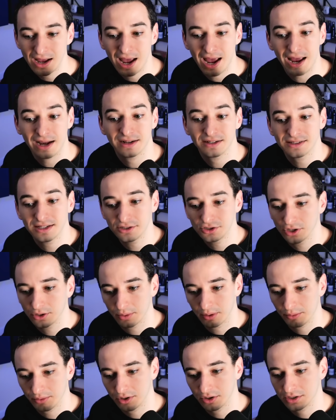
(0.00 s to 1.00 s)
And essentially
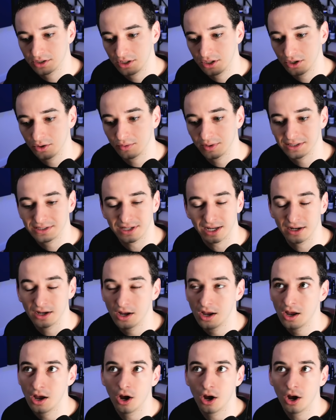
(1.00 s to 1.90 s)
what we're going to do is say,